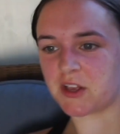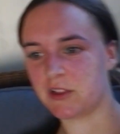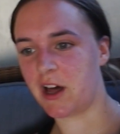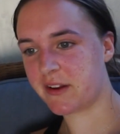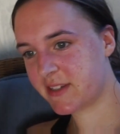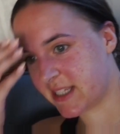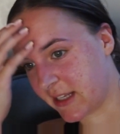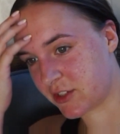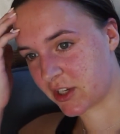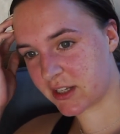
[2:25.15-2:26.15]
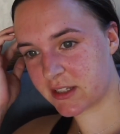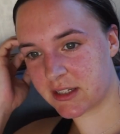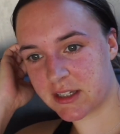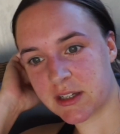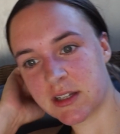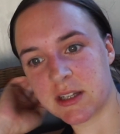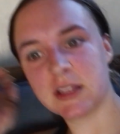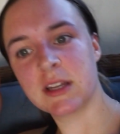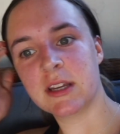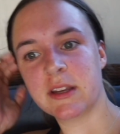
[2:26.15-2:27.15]
a lot of attention.
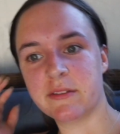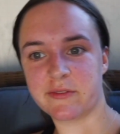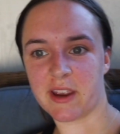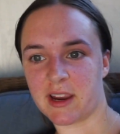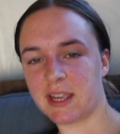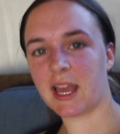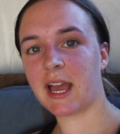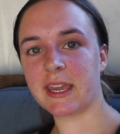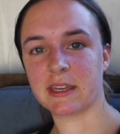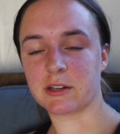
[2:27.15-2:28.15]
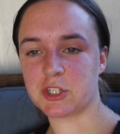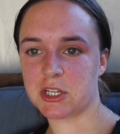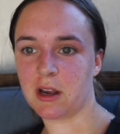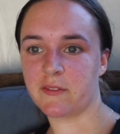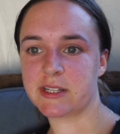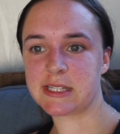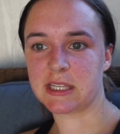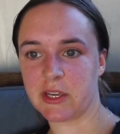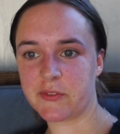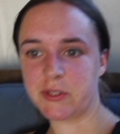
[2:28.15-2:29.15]
Very high energy.
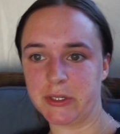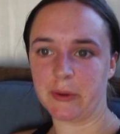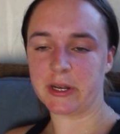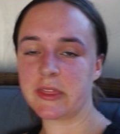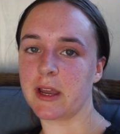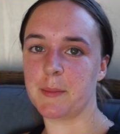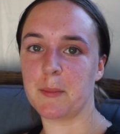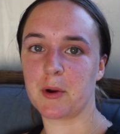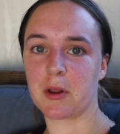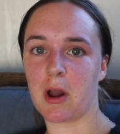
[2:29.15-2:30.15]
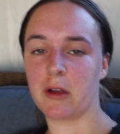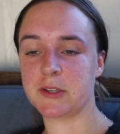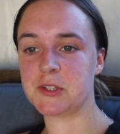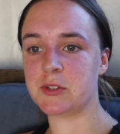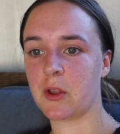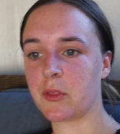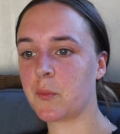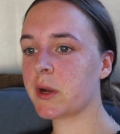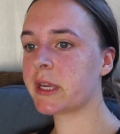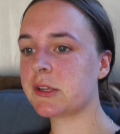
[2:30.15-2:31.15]
Obviously, if you know anything about Border Collies, you know they're
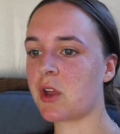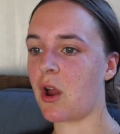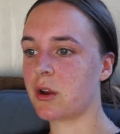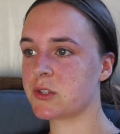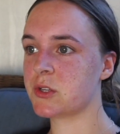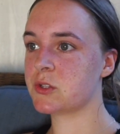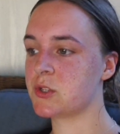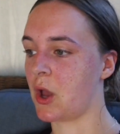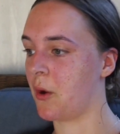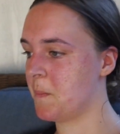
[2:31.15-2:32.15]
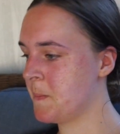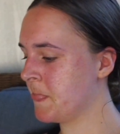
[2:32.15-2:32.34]
working dogs, so